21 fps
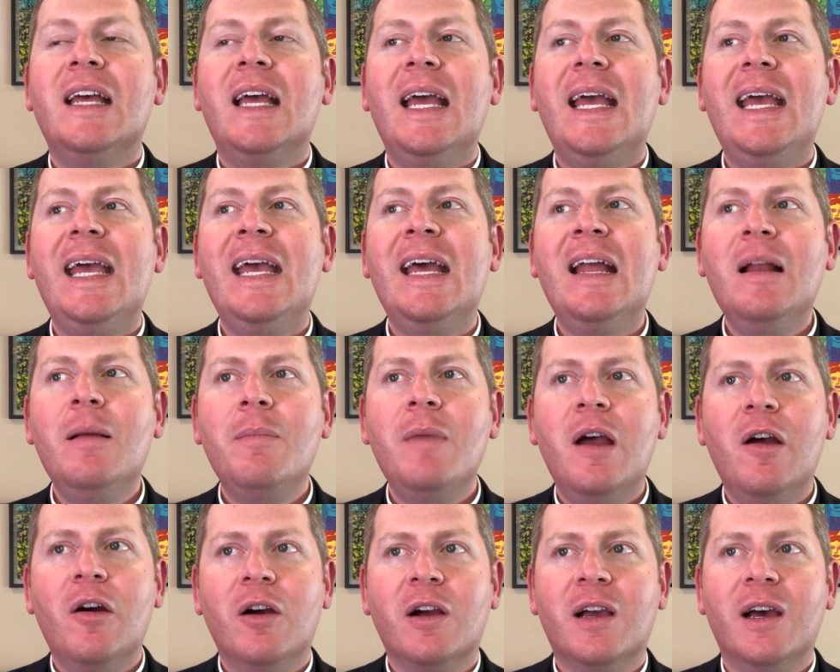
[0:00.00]
In
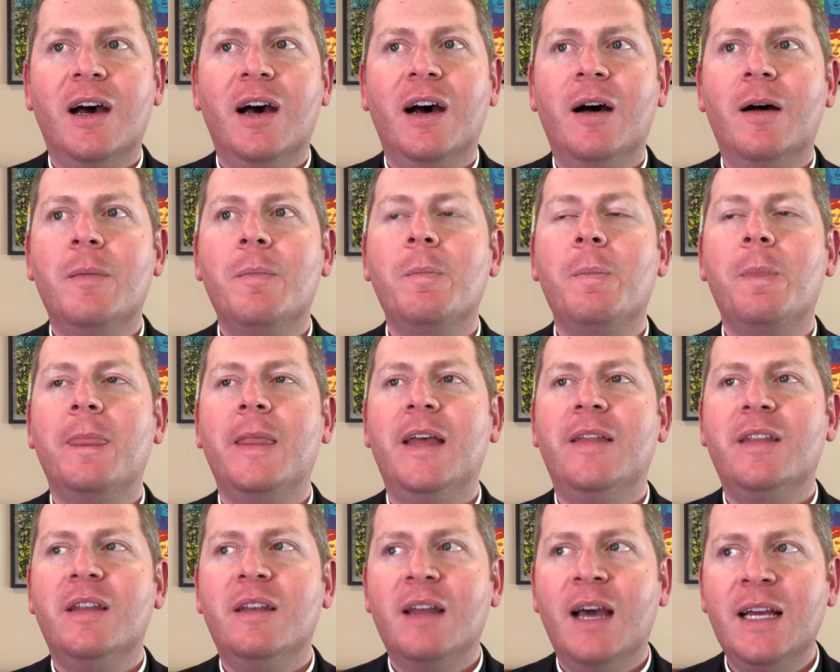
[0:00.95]
America, in
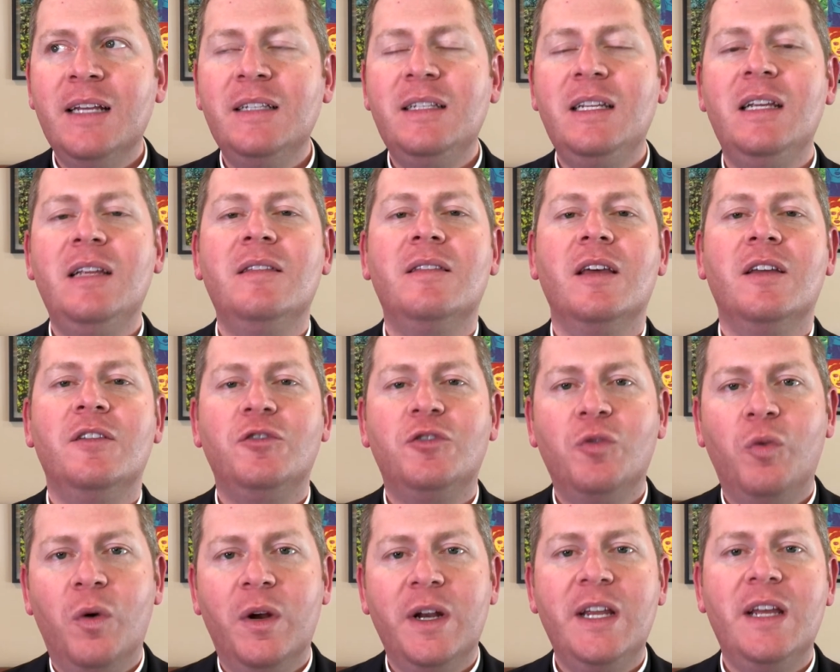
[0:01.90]
the 19th and
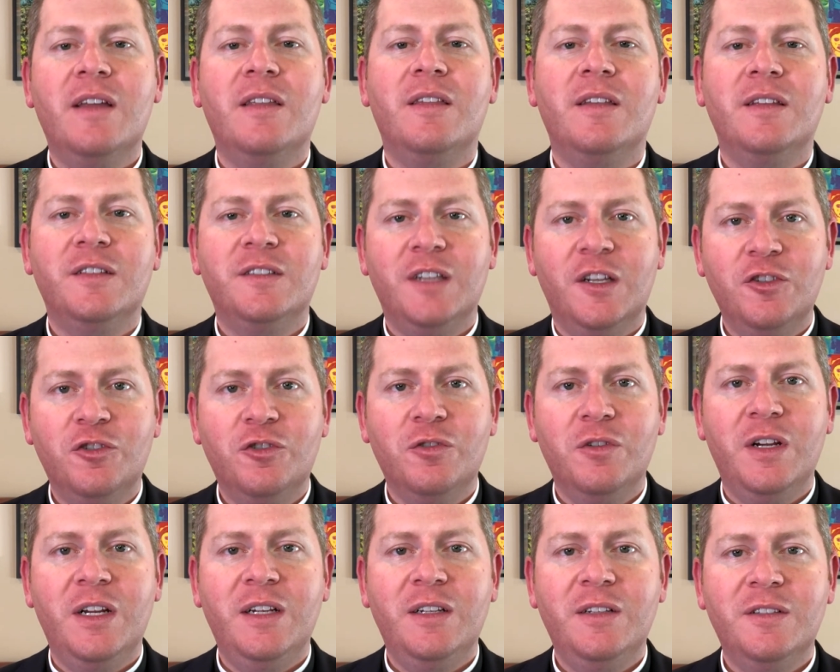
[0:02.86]
20th
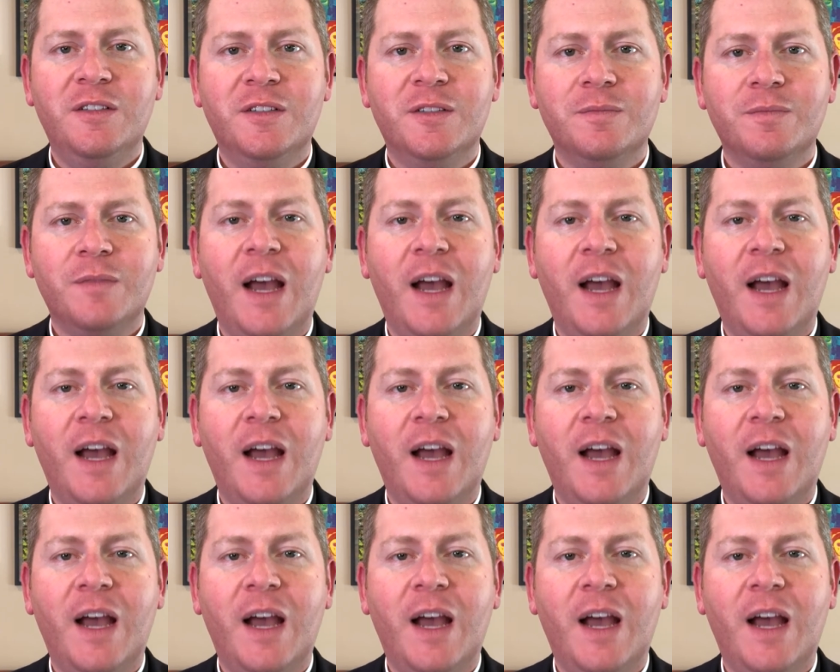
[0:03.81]
centuries,